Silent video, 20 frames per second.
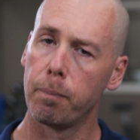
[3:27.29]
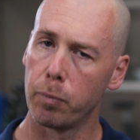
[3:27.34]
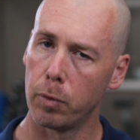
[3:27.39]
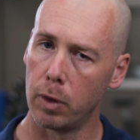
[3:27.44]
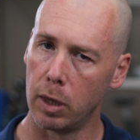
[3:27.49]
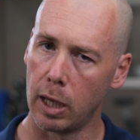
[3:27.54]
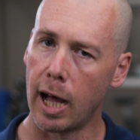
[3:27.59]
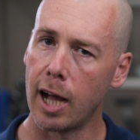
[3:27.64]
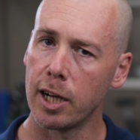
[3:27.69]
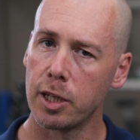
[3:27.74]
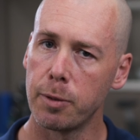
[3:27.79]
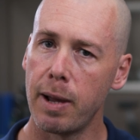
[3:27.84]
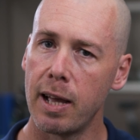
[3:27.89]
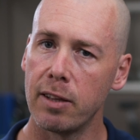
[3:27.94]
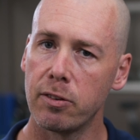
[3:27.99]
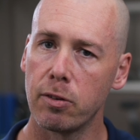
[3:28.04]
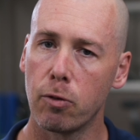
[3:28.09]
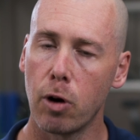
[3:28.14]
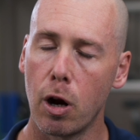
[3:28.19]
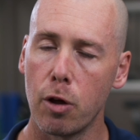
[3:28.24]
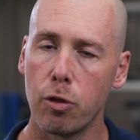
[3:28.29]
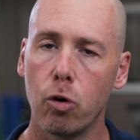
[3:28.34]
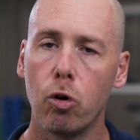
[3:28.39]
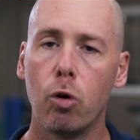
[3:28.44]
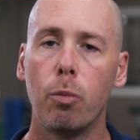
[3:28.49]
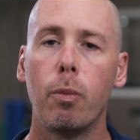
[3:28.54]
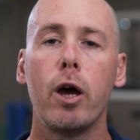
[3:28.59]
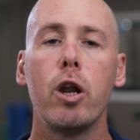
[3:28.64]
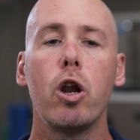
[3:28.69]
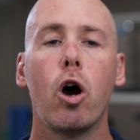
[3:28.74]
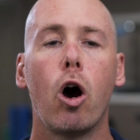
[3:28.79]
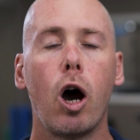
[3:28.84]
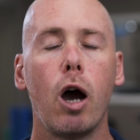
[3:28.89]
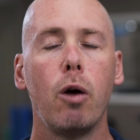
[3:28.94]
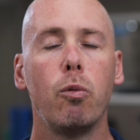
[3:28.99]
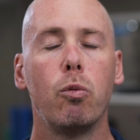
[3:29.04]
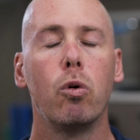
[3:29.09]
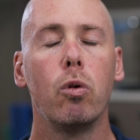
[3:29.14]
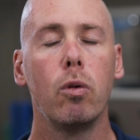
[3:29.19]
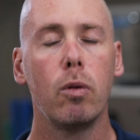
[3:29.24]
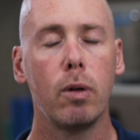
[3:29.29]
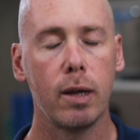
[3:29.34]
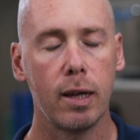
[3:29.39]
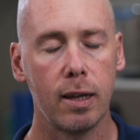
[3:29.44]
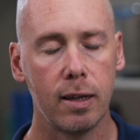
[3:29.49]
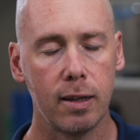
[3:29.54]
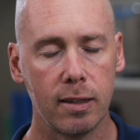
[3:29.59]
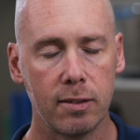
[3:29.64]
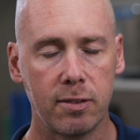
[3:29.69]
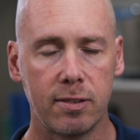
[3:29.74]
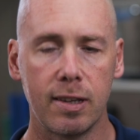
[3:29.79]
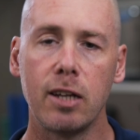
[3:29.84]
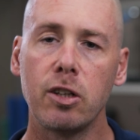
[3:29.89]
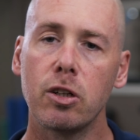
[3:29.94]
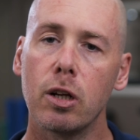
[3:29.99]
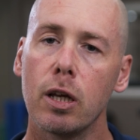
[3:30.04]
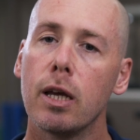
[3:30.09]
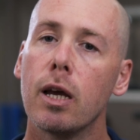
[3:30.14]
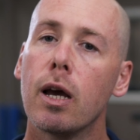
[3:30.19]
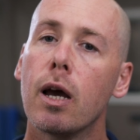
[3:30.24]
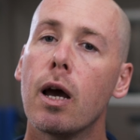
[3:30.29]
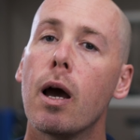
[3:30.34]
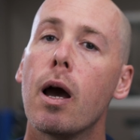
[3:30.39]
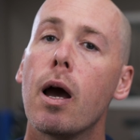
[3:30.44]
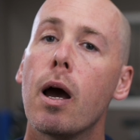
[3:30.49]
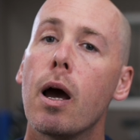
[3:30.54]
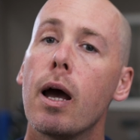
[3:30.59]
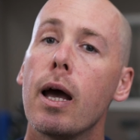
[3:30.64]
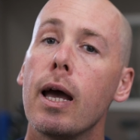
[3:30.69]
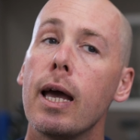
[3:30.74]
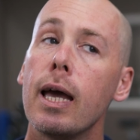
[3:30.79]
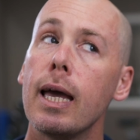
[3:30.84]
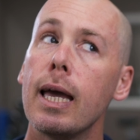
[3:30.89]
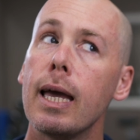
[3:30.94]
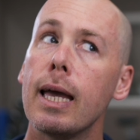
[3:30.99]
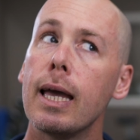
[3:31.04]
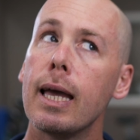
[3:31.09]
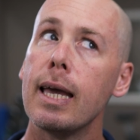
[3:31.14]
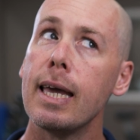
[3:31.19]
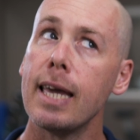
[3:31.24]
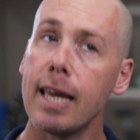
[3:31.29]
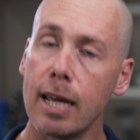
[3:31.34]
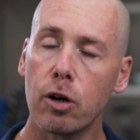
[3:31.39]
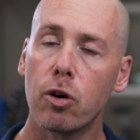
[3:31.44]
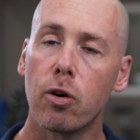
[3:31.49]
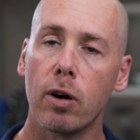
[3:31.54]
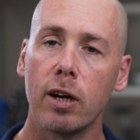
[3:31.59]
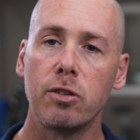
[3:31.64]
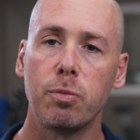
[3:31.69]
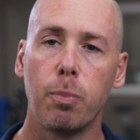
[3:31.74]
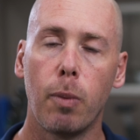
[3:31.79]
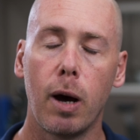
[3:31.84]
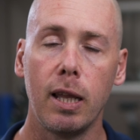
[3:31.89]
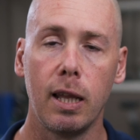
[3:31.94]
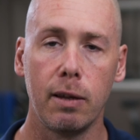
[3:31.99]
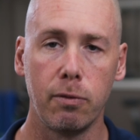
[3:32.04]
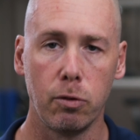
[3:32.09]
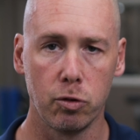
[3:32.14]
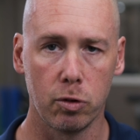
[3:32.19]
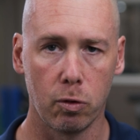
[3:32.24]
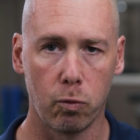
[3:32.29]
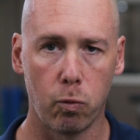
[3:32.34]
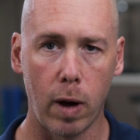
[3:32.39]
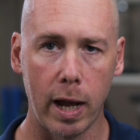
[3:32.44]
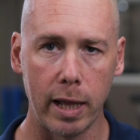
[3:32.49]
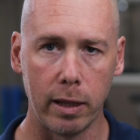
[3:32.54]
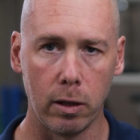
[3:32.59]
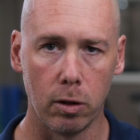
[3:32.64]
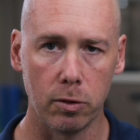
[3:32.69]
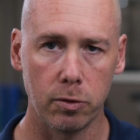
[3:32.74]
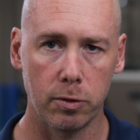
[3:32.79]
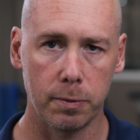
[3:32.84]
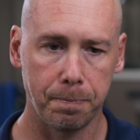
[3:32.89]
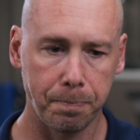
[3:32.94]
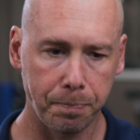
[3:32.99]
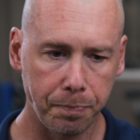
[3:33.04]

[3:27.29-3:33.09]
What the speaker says: large amounts of growth hormone, I will essentially increase my levels of weight loss.